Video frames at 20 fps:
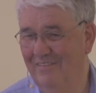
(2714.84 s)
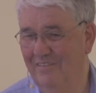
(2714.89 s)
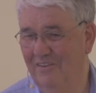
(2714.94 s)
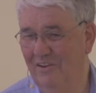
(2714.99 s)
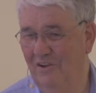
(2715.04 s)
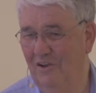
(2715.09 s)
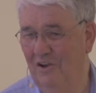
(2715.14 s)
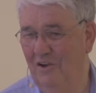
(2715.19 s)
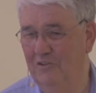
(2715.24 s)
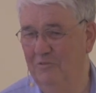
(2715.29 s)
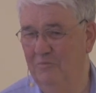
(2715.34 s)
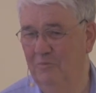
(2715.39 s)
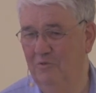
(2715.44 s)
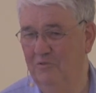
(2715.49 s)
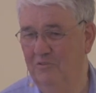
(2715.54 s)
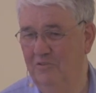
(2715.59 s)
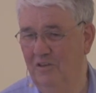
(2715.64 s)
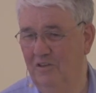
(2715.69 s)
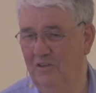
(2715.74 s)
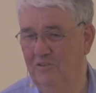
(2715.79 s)
The
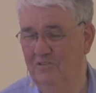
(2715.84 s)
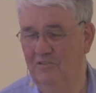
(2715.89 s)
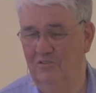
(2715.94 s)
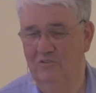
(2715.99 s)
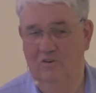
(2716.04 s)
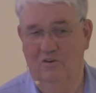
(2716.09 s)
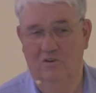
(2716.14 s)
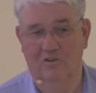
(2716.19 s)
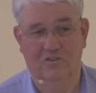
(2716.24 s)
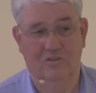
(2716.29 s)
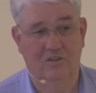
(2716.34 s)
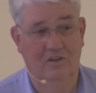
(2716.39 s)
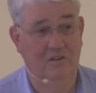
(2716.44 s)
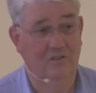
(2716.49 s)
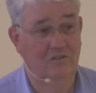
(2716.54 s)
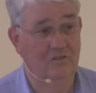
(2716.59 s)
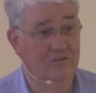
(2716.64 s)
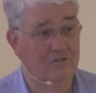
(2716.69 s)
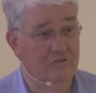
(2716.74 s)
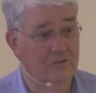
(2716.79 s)
gospel says your
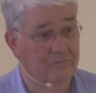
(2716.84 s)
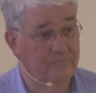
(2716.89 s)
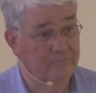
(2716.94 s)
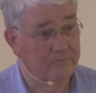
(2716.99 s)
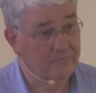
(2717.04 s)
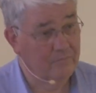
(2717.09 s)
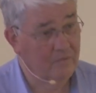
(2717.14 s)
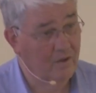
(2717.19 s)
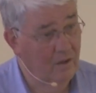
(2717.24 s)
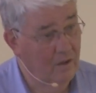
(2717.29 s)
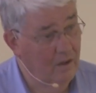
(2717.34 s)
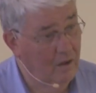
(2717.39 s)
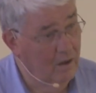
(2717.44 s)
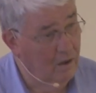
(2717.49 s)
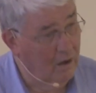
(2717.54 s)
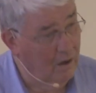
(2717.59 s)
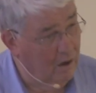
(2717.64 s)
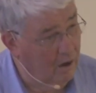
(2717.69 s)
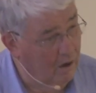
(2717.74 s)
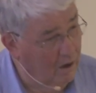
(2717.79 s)
sins
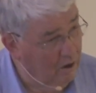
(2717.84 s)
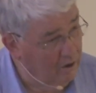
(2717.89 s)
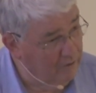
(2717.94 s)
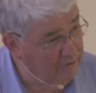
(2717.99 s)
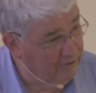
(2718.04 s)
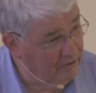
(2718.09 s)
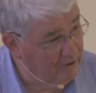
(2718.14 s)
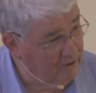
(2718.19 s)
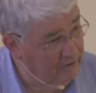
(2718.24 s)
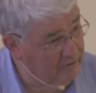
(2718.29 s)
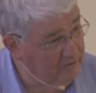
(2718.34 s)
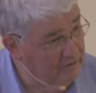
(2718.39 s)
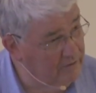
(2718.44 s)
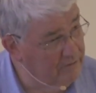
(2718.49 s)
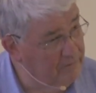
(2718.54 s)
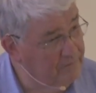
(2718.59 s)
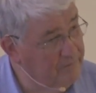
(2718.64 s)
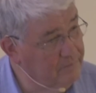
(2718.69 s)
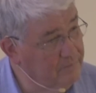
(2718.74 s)
are forgiven.